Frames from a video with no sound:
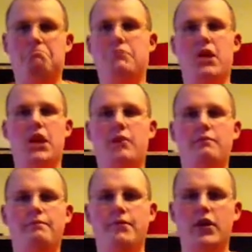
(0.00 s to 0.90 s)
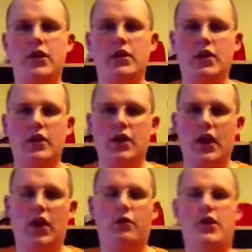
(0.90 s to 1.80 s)
Okay.
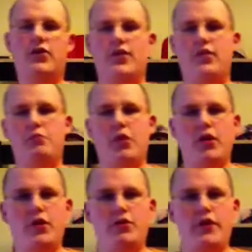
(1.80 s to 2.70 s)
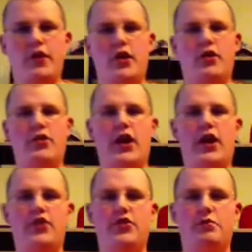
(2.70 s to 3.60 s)
Anyway, he says he brought Luffy along as a
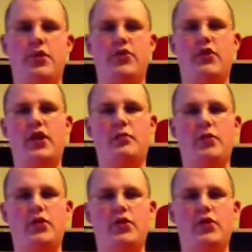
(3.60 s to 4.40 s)
hostage, but he doesn't need him,